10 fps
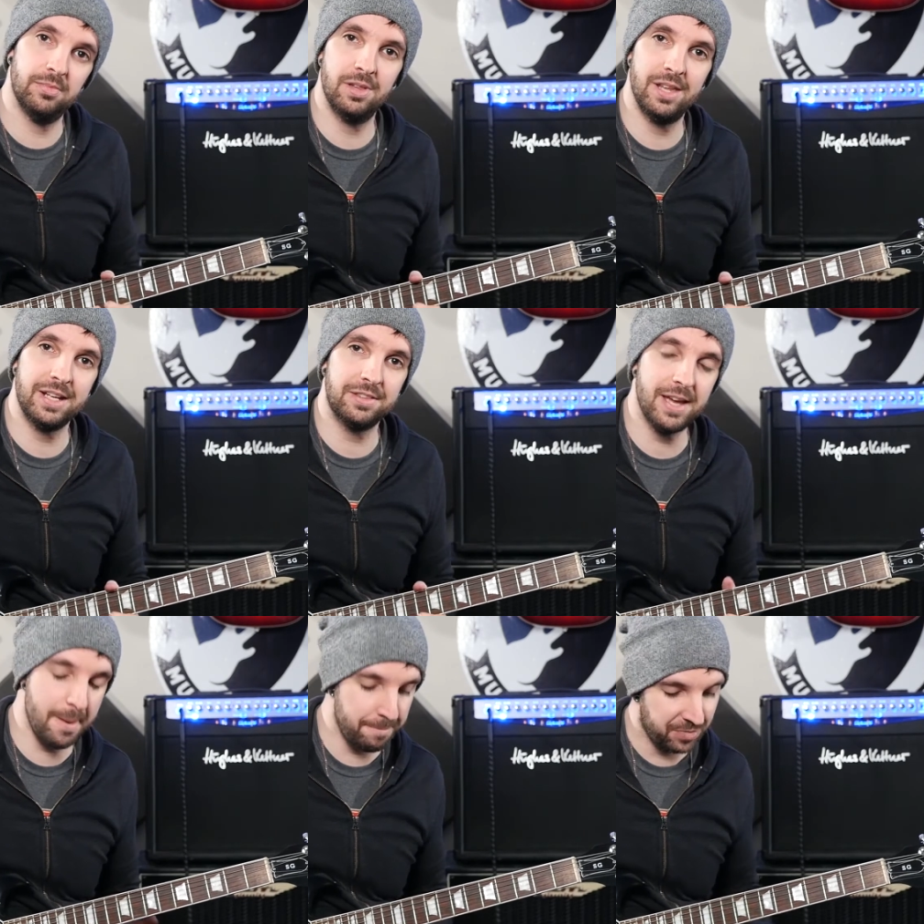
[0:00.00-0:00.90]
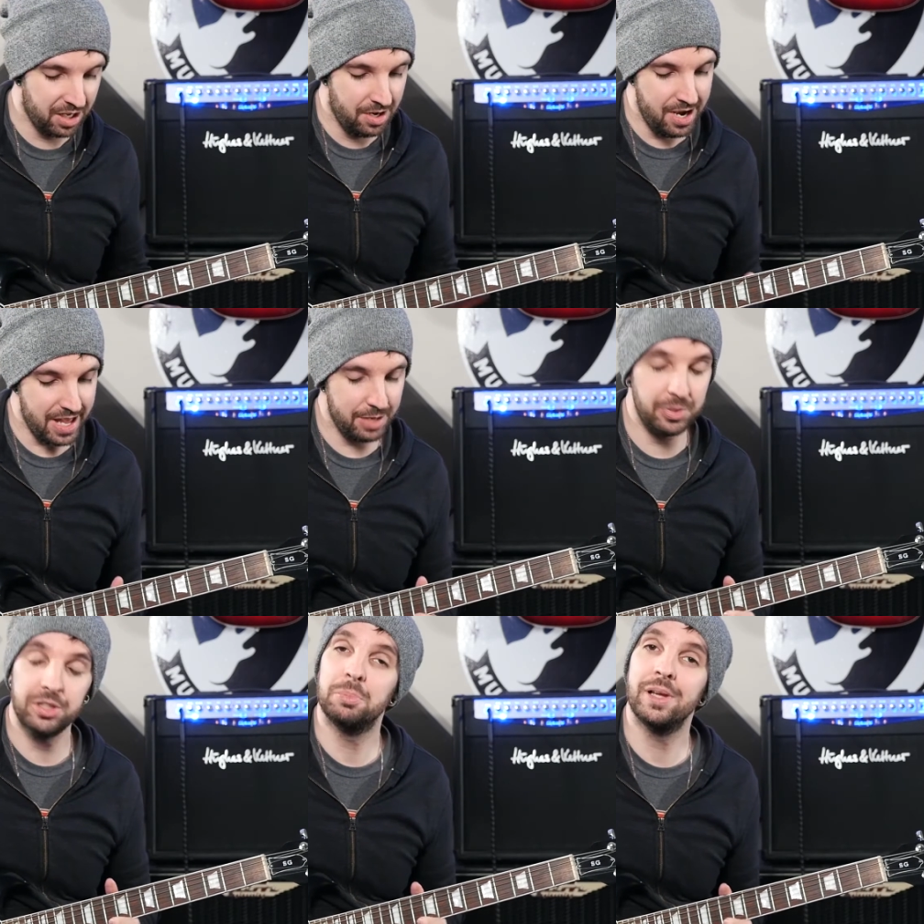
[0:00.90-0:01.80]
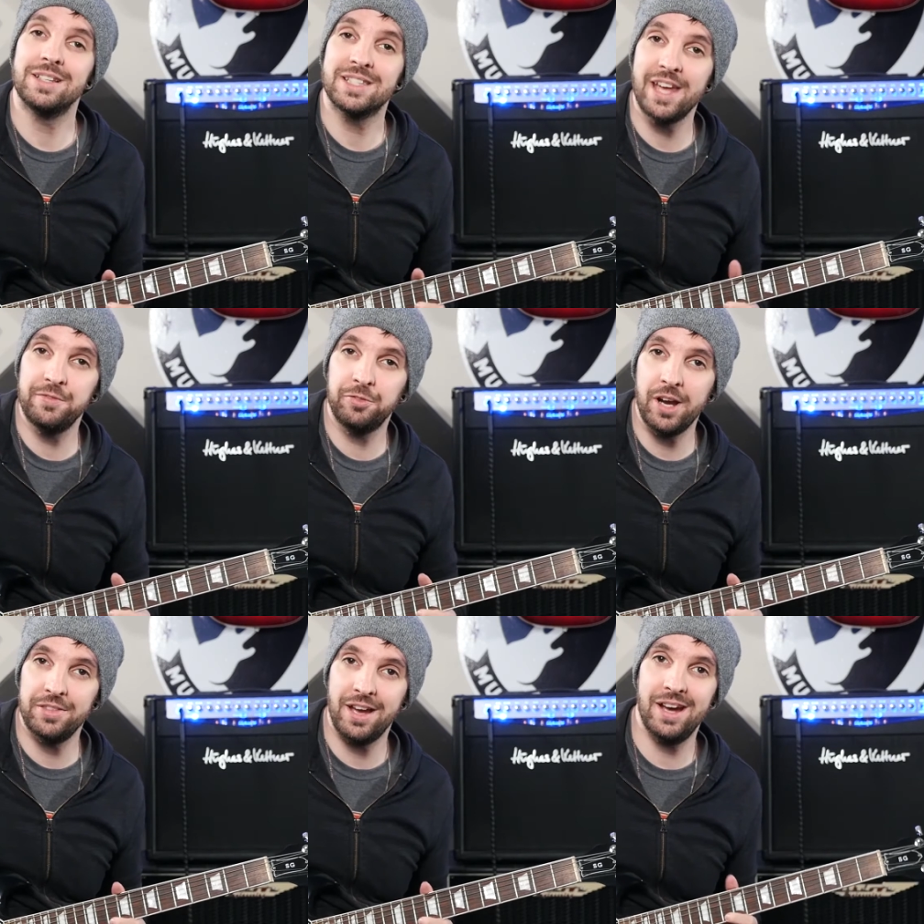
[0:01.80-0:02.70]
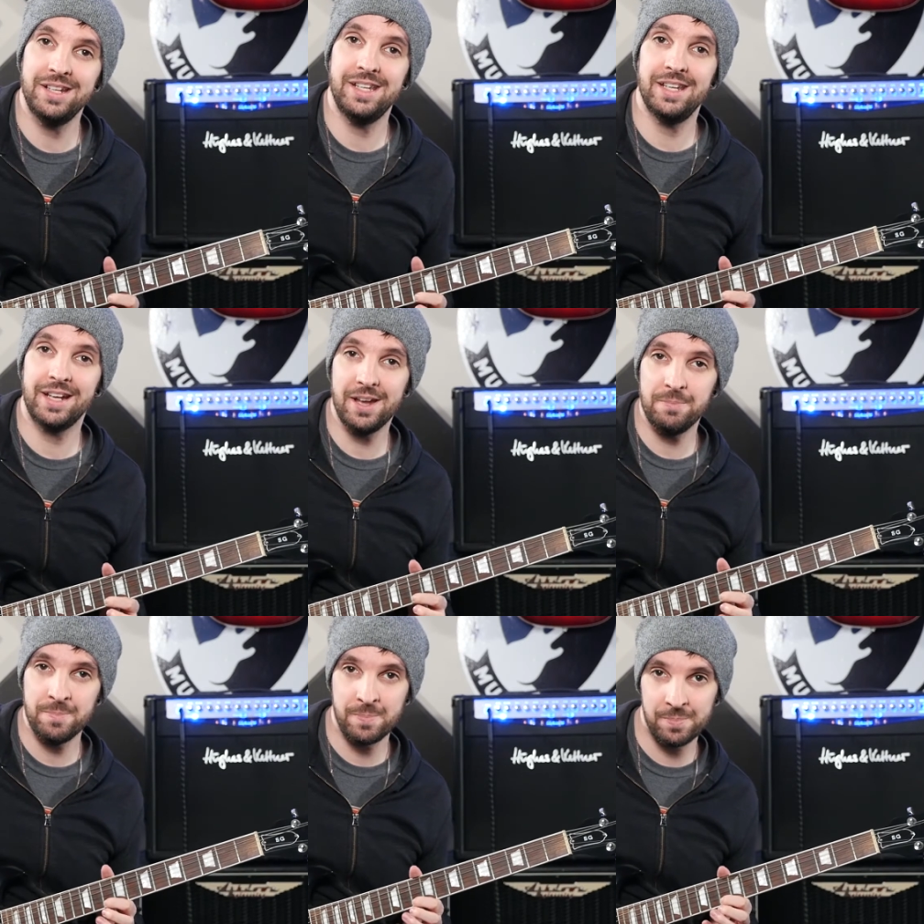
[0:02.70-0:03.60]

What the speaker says: Like that. And then we're going to play the 10th fret on the high E again.